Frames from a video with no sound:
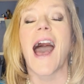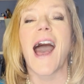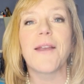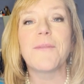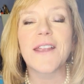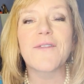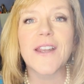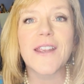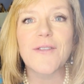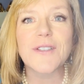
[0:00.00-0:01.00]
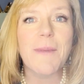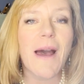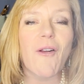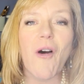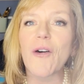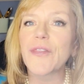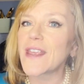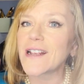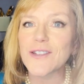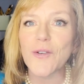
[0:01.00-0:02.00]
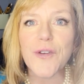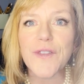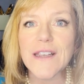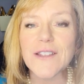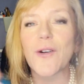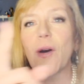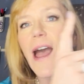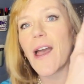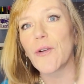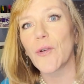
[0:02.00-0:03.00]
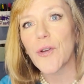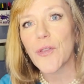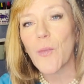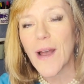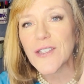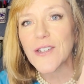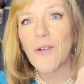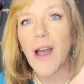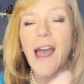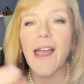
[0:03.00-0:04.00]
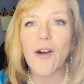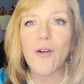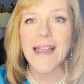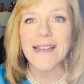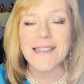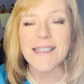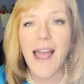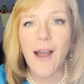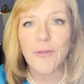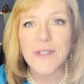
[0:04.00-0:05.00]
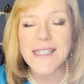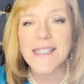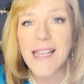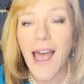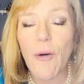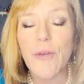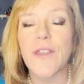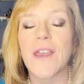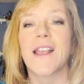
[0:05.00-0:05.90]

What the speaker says: I make videos about all things Northeast Ohio, Northwest Ohio, and down south.